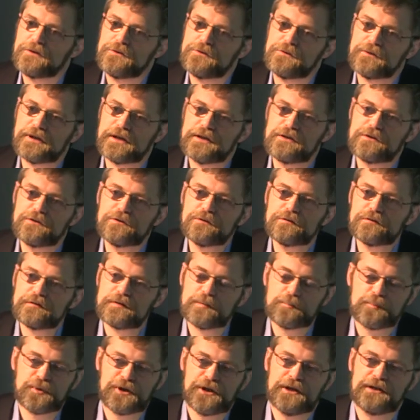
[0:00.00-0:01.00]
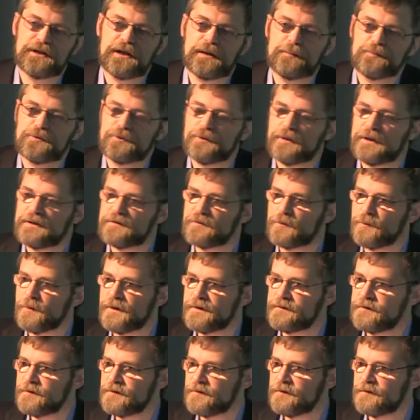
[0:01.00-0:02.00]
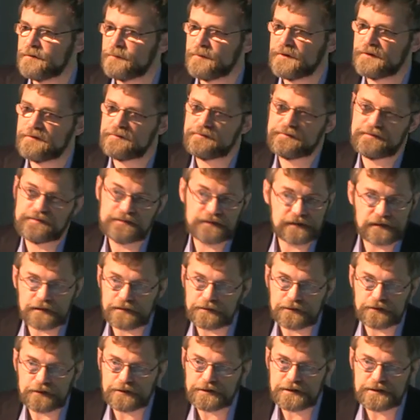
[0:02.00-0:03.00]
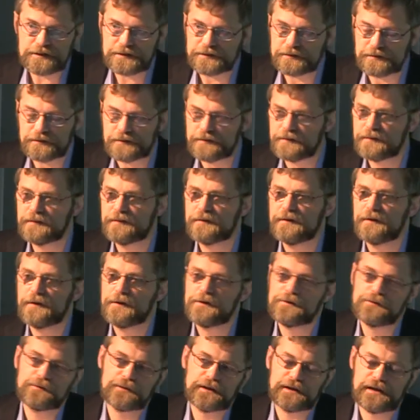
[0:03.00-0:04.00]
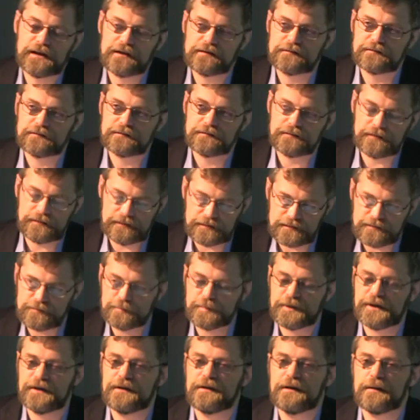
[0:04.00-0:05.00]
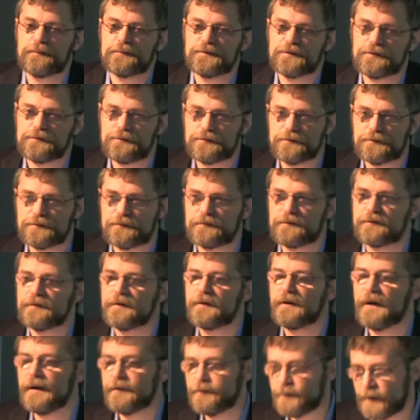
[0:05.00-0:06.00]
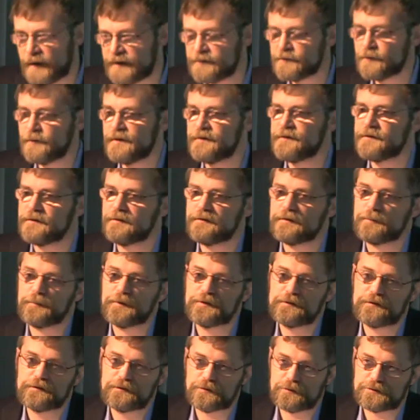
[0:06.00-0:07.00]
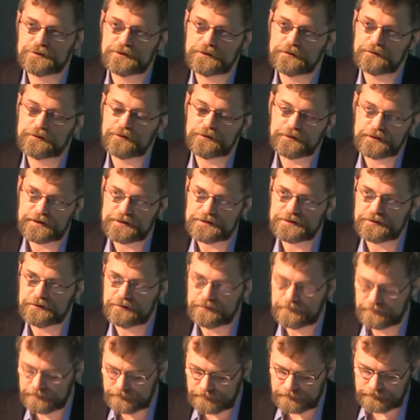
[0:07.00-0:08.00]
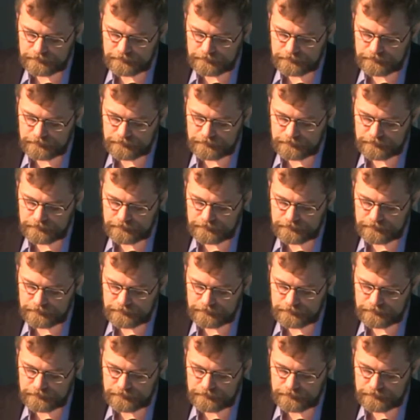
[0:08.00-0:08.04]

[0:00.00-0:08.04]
You can use the paradigm to ask questions about physical cognition. You can ask this paradigm to ask questions about social cognition.